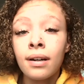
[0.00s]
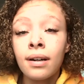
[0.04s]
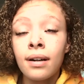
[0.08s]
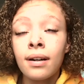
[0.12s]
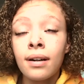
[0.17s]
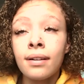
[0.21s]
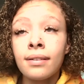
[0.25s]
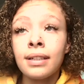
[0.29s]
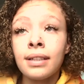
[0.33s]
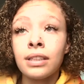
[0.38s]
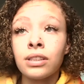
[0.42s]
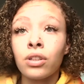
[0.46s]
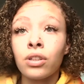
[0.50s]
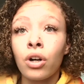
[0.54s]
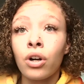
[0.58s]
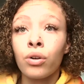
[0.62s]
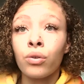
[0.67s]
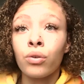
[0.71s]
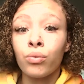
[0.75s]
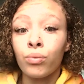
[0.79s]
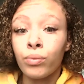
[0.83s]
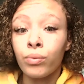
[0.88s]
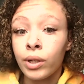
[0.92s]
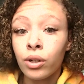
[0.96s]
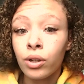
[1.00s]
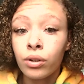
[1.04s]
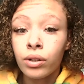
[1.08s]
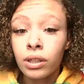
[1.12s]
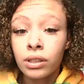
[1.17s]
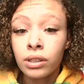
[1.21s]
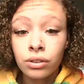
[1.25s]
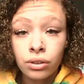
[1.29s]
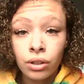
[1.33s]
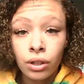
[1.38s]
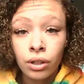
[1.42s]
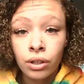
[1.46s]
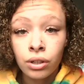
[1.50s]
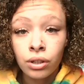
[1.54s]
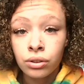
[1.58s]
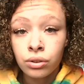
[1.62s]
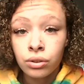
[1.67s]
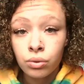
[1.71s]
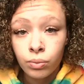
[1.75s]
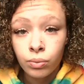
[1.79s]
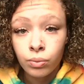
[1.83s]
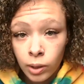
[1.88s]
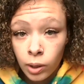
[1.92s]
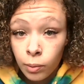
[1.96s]
These are real concerns,
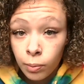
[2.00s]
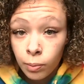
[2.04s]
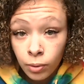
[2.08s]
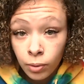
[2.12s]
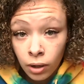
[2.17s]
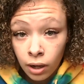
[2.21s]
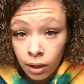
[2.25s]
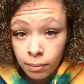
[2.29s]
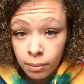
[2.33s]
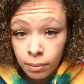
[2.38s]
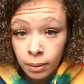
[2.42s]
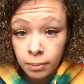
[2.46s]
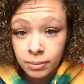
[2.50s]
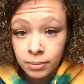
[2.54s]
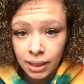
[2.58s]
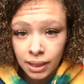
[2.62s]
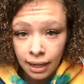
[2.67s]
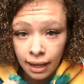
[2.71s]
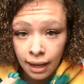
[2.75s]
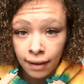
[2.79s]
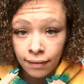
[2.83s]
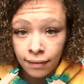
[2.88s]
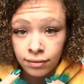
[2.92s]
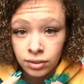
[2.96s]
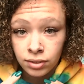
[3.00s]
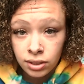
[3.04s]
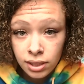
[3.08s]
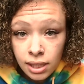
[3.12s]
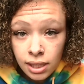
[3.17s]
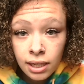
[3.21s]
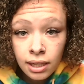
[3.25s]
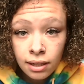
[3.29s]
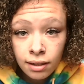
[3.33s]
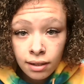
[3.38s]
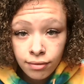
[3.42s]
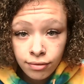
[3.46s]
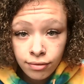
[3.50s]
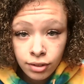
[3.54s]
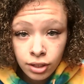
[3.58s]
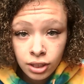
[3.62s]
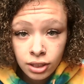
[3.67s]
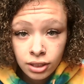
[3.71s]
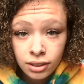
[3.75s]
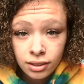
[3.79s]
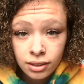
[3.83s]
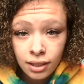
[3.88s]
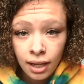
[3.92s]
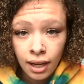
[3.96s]
real problems. I have seen it
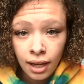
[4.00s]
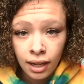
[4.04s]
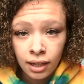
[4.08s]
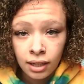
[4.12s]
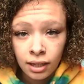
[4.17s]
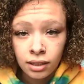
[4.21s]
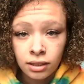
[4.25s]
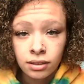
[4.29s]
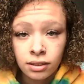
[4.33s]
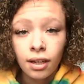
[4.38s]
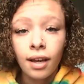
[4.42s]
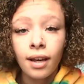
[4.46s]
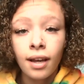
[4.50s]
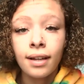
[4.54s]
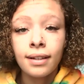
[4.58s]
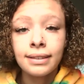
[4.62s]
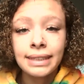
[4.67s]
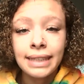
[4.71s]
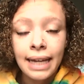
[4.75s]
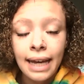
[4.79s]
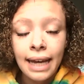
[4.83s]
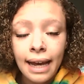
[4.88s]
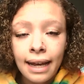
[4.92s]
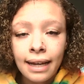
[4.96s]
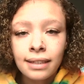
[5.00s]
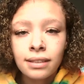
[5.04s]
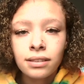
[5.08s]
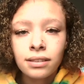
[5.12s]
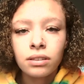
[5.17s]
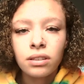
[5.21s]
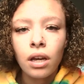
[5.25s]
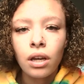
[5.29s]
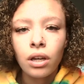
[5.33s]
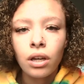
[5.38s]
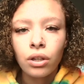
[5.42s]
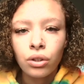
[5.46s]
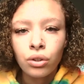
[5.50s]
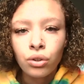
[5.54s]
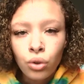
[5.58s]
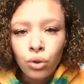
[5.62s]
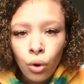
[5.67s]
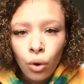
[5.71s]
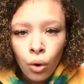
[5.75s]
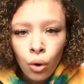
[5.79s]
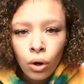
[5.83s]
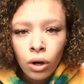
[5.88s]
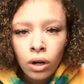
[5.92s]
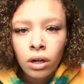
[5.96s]
firsthand. Test
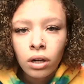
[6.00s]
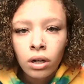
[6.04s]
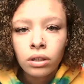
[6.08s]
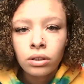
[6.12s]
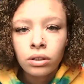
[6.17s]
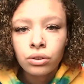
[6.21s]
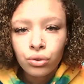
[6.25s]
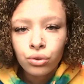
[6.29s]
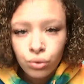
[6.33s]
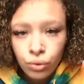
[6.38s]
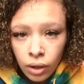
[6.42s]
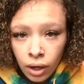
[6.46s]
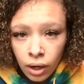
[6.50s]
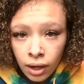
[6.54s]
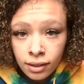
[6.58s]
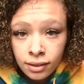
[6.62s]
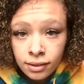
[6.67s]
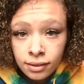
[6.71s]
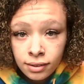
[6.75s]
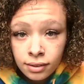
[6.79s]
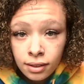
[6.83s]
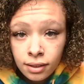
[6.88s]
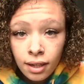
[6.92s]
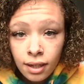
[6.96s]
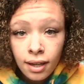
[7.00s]
your drugs.